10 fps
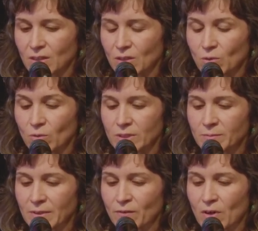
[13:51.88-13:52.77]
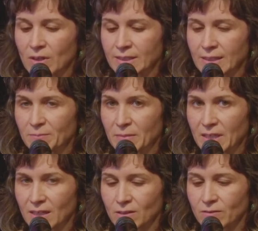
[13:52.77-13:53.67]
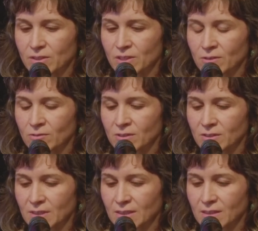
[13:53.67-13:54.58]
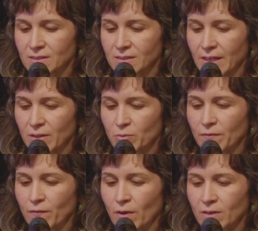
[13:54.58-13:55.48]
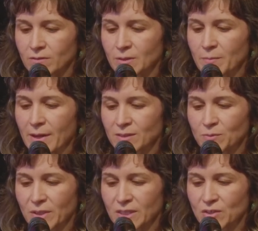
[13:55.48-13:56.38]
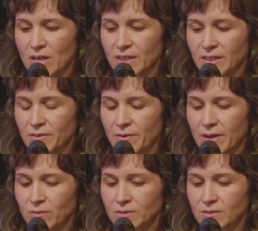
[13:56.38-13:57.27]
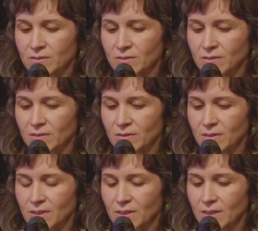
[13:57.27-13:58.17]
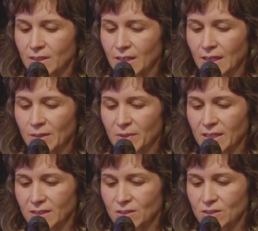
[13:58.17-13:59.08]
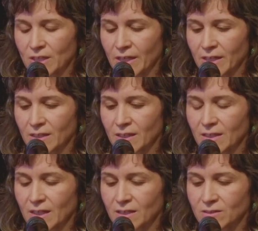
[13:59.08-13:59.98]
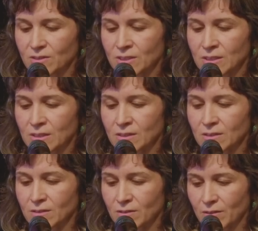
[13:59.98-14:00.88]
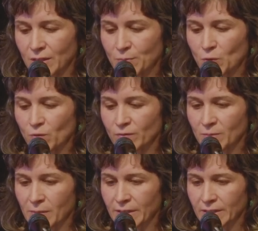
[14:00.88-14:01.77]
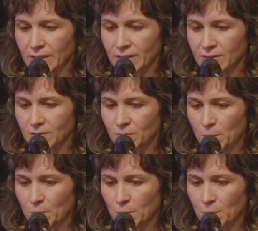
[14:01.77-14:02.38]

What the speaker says: L'ultima volta, 1966, we followed the bug spray truck around. Elimina the shade and dust sheet. Remove the blanket.